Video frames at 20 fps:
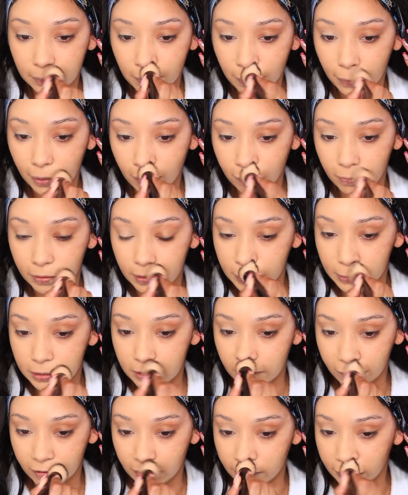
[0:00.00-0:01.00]
I haven't used
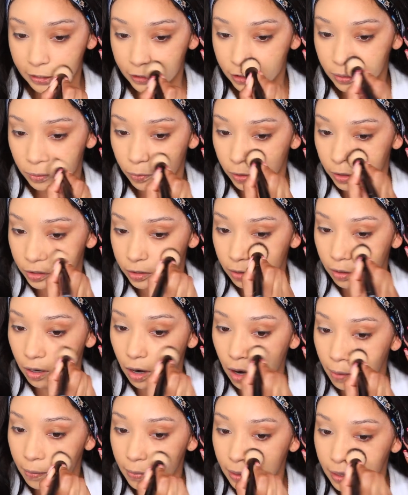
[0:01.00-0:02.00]
the foundation brush in a
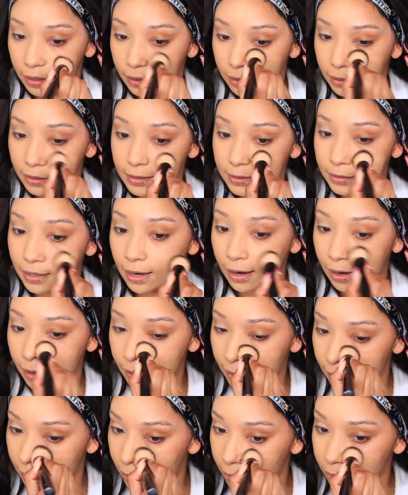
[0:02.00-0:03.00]
hot minute because
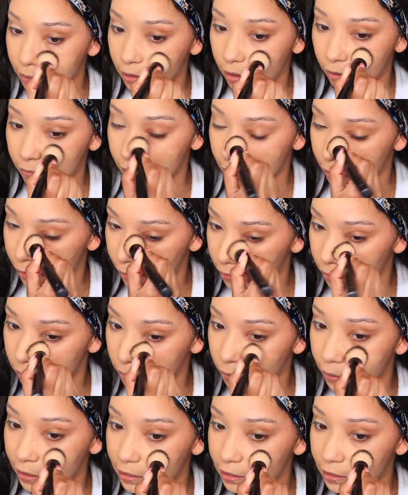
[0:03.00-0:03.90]
I am loving the way